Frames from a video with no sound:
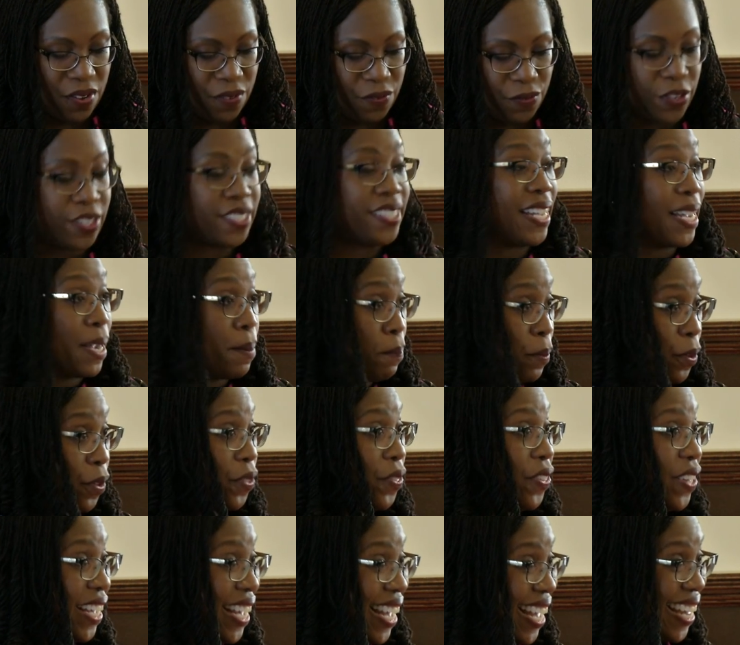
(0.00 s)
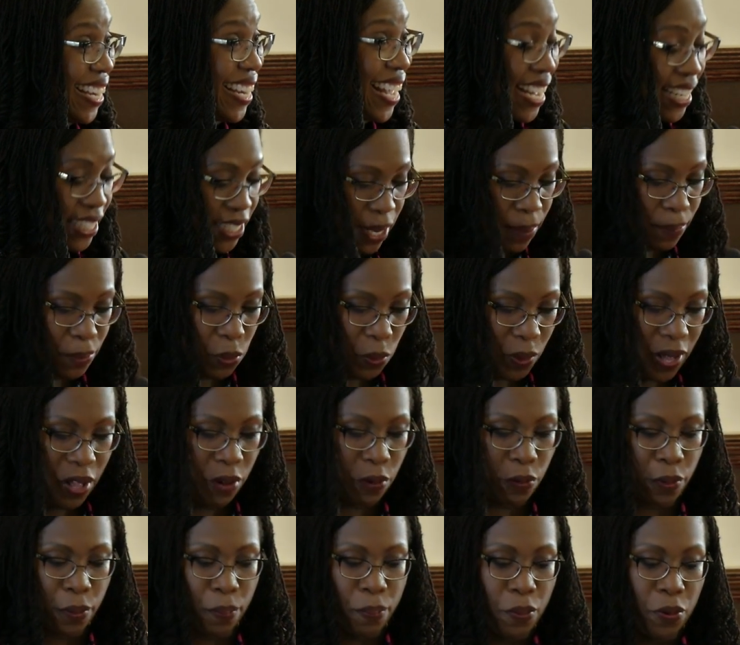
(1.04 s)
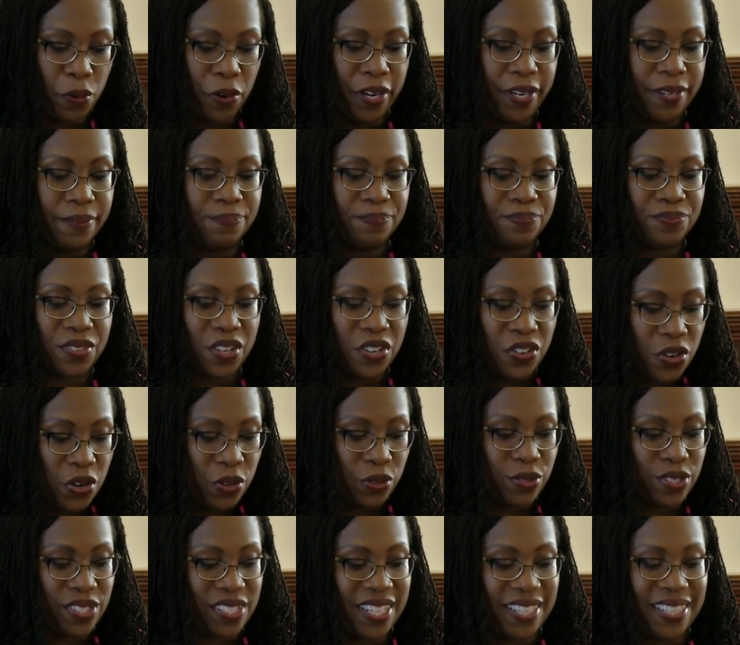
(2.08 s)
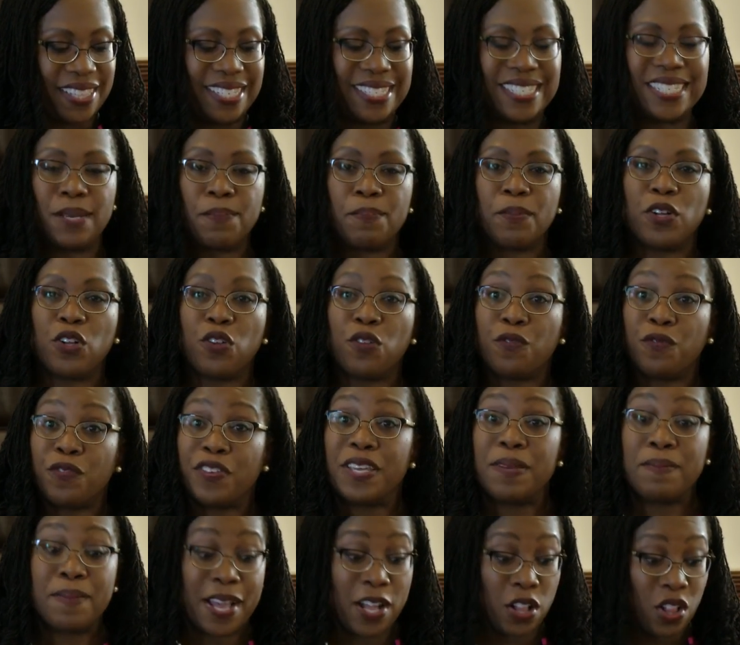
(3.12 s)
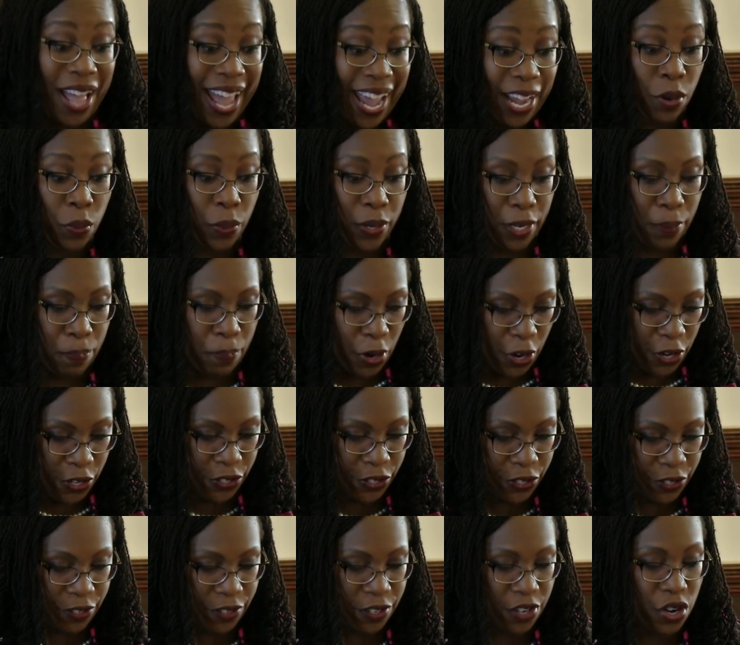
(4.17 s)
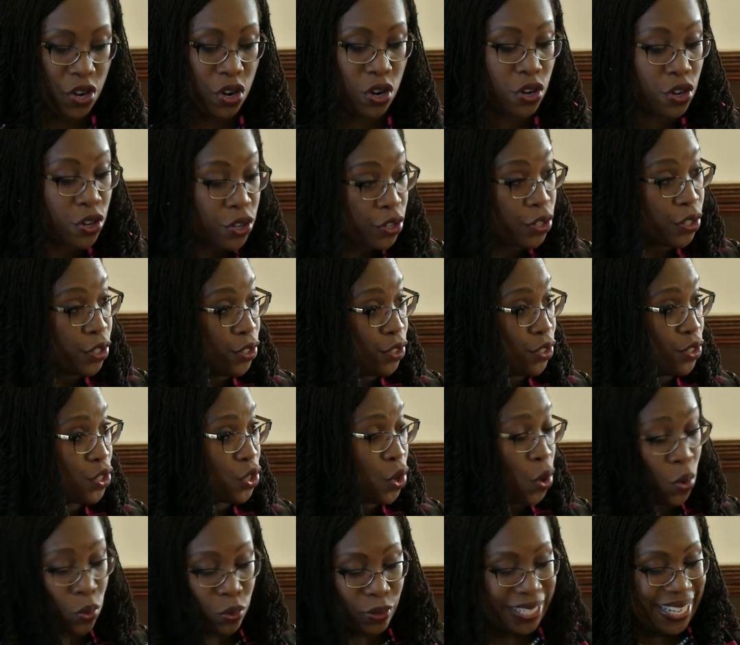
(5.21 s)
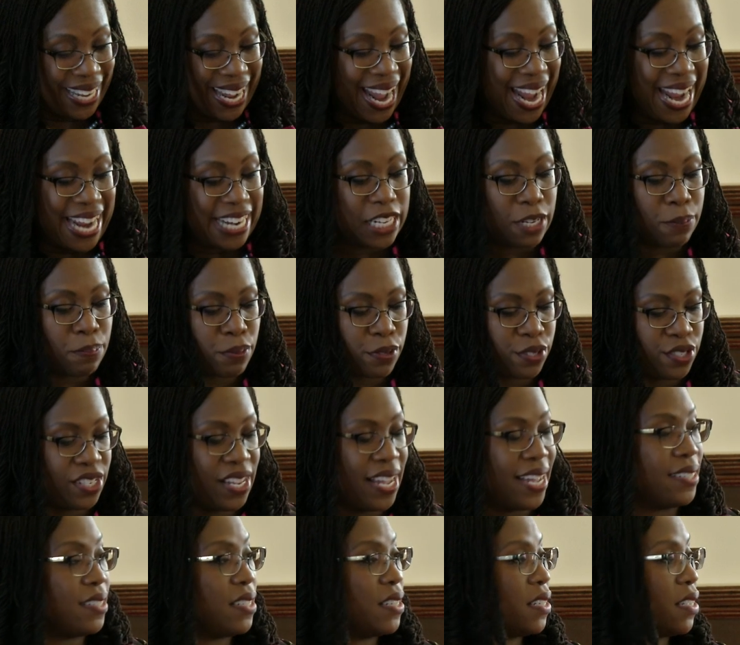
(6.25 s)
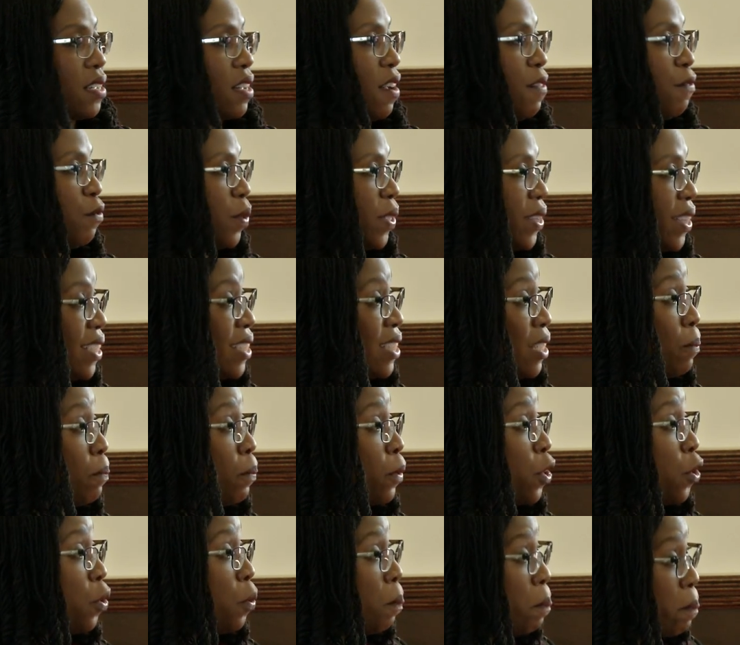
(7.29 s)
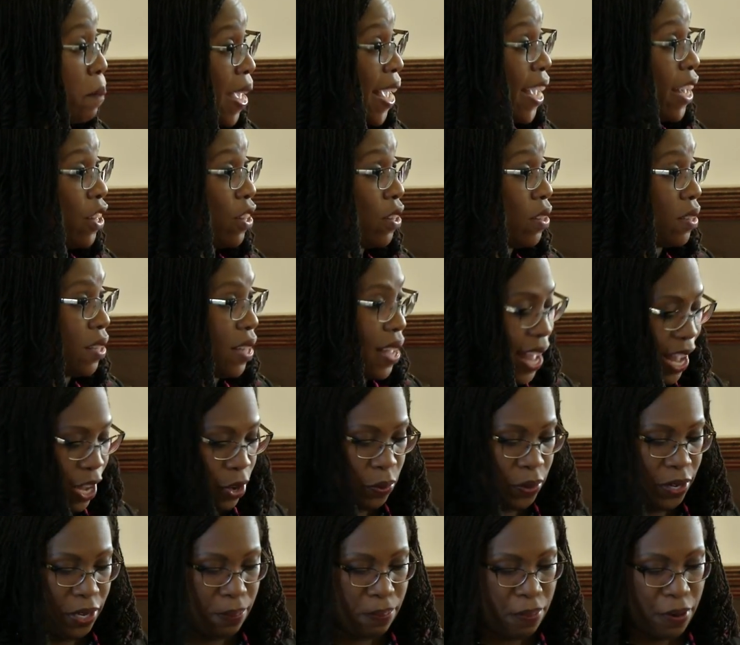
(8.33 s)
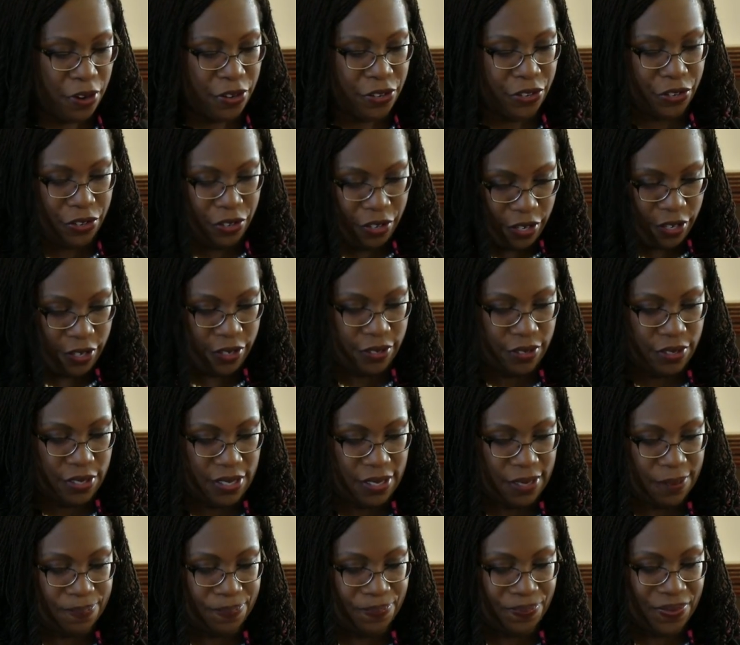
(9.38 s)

For example, the NAWL report notes that the typical female equity partner earns only 80% of what the typical male equity partner earns.